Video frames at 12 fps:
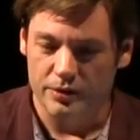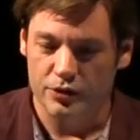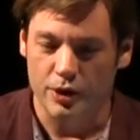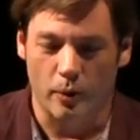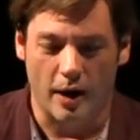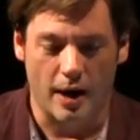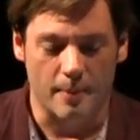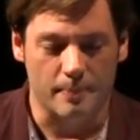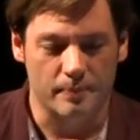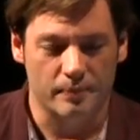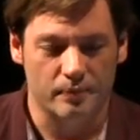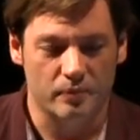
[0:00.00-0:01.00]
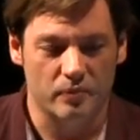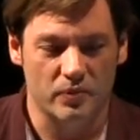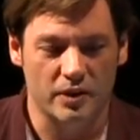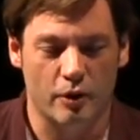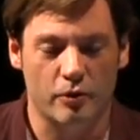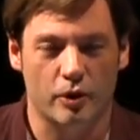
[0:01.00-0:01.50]
so um,
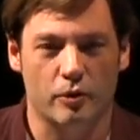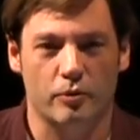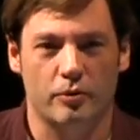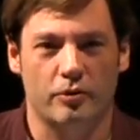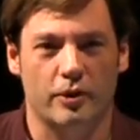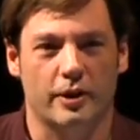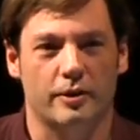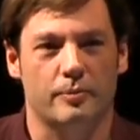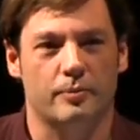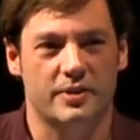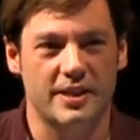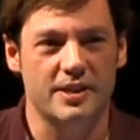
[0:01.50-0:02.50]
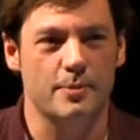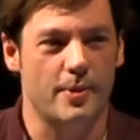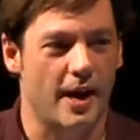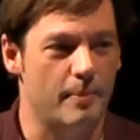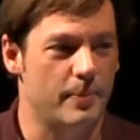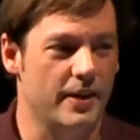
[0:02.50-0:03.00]
you know, the, the
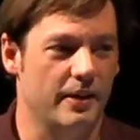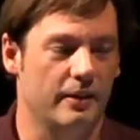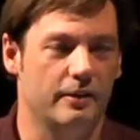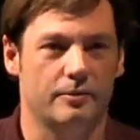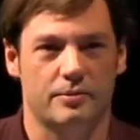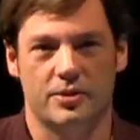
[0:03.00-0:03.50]
TCP